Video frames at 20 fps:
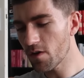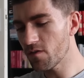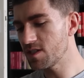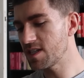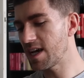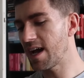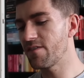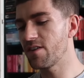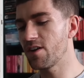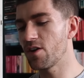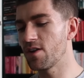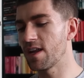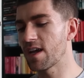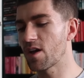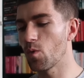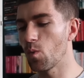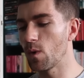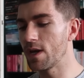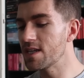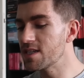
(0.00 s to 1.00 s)
always have it on like
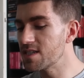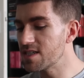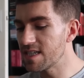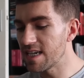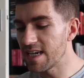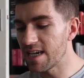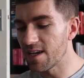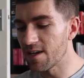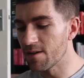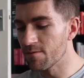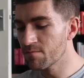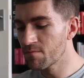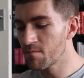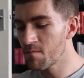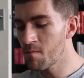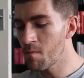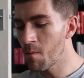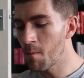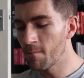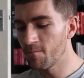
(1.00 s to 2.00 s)
a winter's day.
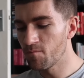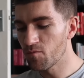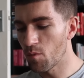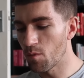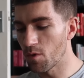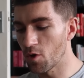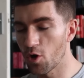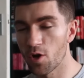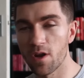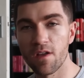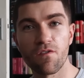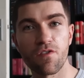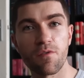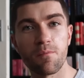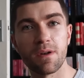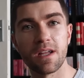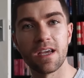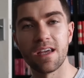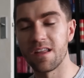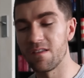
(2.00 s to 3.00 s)
When we'd gone in from
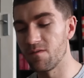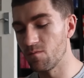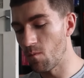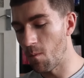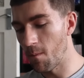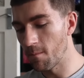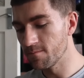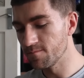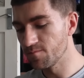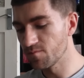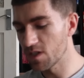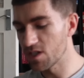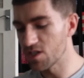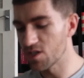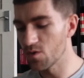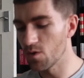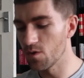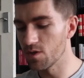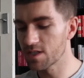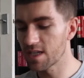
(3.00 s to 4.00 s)
playing in the
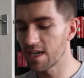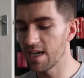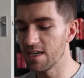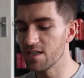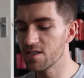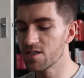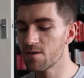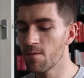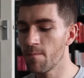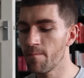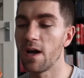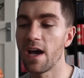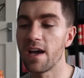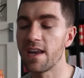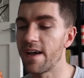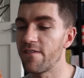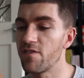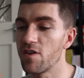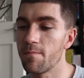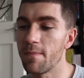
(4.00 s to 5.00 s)
snow as kids, I'd
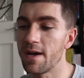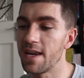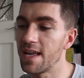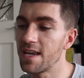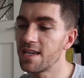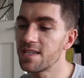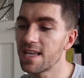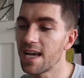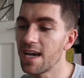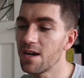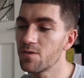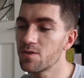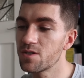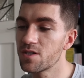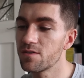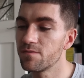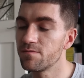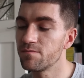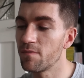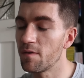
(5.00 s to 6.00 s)
have it at my nana's
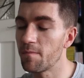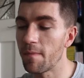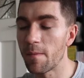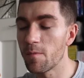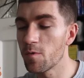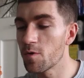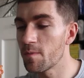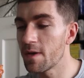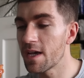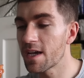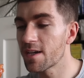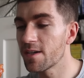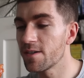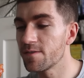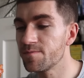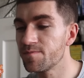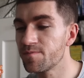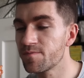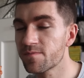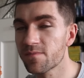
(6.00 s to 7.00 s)
house. My mum would make
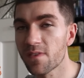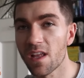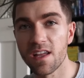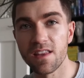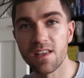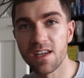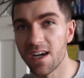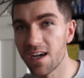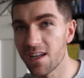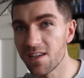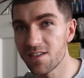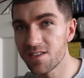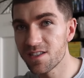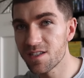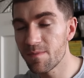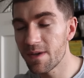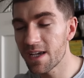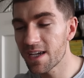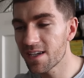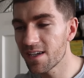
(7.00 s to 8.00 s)
it. And I learned
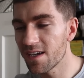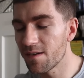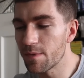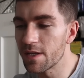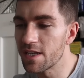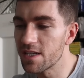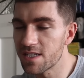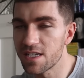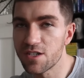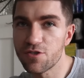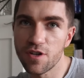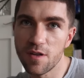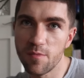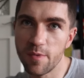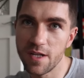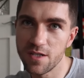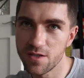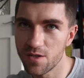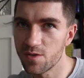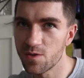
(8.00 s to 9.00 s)
to make it. I mean, it's literally
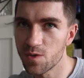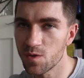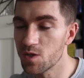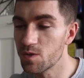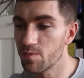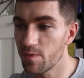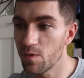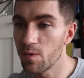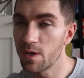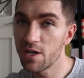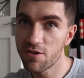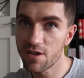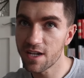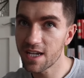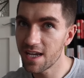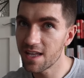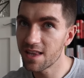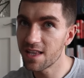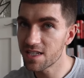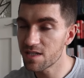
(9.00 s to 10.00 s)
beans on toast, but when you're a
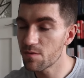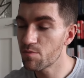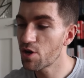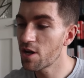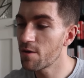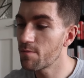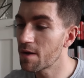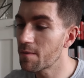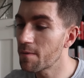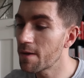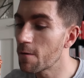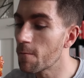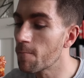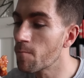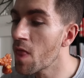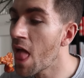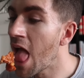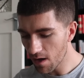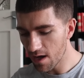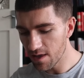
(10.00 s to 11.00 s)
kid, that's a pretty big meal.
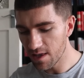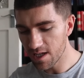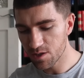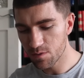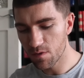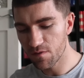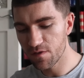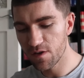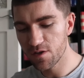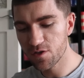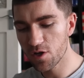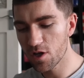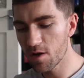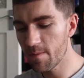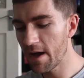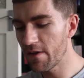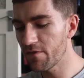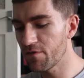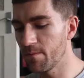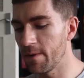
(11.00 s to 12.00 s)
And that's what food's all
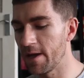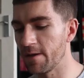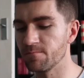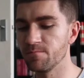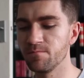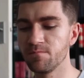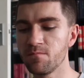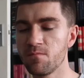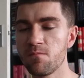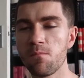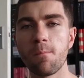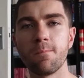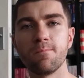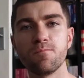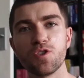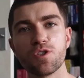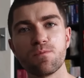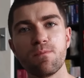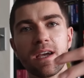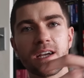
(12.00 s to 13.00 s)
about for me.
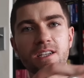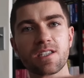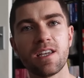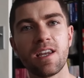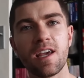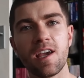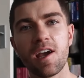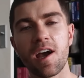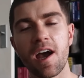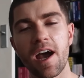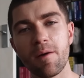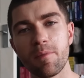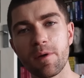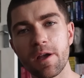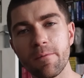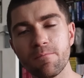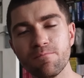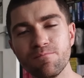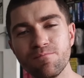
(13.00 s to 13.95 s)
Just makes in here happy.